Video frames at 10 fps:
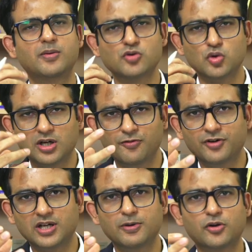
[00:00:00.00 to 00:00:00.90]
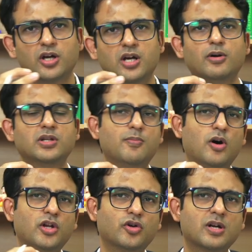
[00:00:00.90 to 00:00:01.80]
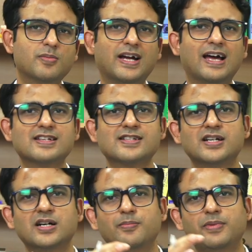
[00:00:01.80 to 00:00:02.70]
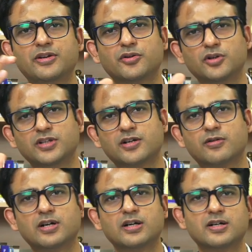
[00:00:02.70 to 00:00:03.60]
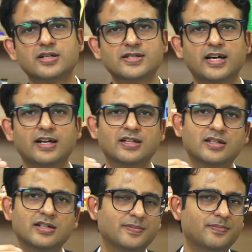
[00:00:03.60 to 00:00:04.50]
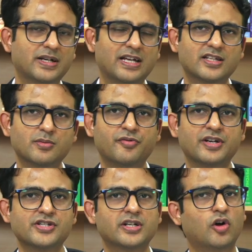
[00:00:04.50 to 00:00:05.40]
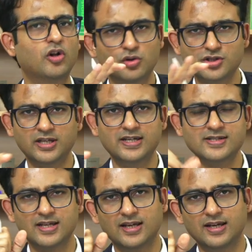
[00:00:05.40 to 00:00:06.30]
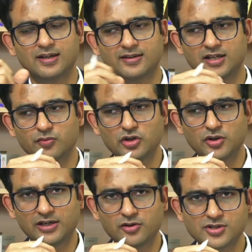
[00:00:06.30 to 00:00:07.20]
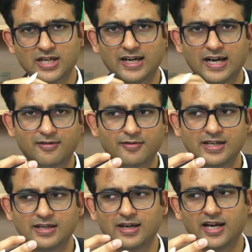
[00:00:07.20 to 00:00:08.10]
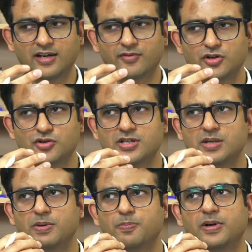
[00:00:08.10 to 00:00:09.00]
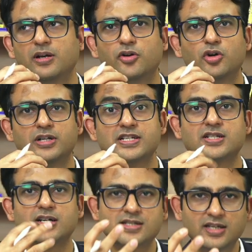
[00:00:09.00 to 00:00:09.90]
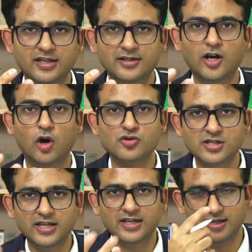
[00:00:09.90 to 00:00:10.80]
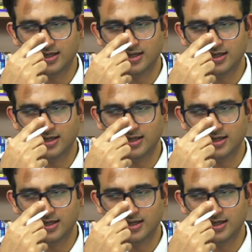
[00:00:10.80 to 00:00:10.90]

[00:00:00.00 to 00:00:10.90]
so comfortable talking about the molecular mechanism and you know the drugs and the mechanism of action, all those things that when you get into psychiatry and when you see people you know discussing counseling